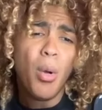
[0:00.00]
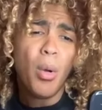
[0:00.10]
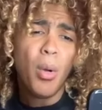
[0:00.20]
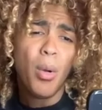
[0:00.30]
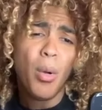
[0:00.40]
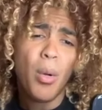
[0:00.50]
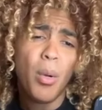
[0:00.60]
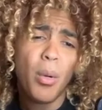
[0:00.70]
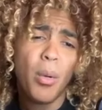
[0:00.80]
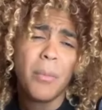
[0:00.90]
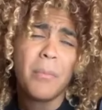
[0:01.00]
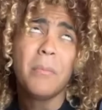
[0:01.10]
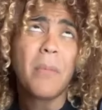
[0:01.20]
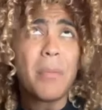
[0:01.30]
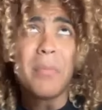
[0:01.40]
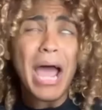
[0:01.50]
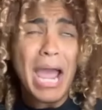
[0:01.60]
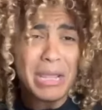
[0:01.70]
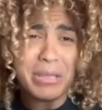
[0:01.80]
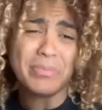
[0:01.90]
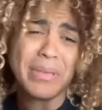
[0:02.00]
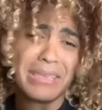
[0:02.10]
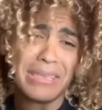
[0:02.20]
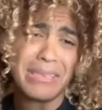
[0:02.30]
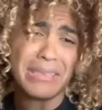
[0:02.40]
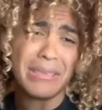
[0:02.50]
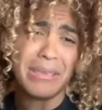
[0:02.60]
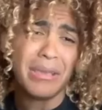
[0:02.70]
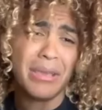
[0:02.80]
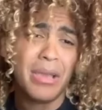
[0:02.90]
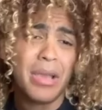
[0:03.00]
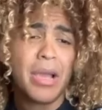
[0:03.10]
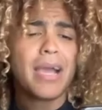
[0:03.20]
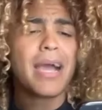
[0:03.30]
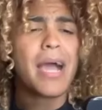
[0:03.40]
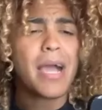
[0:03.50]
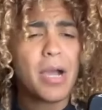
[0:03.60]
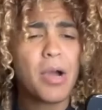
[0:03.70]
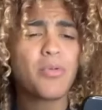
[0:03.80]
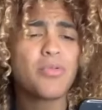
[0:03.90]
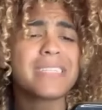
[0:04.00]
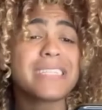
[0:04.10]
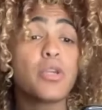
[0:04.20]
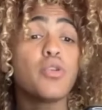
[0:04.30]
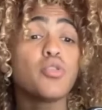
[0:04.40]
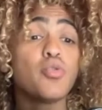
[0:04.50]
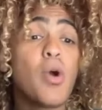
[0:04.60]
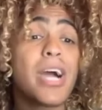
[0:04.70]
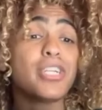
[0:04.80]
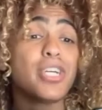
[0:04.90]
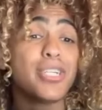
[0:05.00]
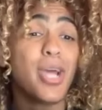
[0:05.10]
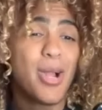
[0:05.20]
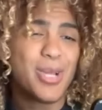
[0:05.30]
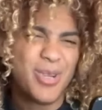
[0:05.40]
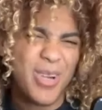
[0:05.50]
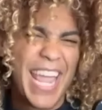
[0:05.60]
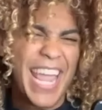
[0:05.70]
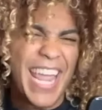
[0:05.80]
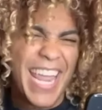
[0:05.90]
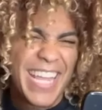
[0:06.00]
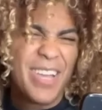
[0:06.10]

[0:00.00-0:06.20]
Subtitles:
Oh, my baby. I'm going to send you $200, okay?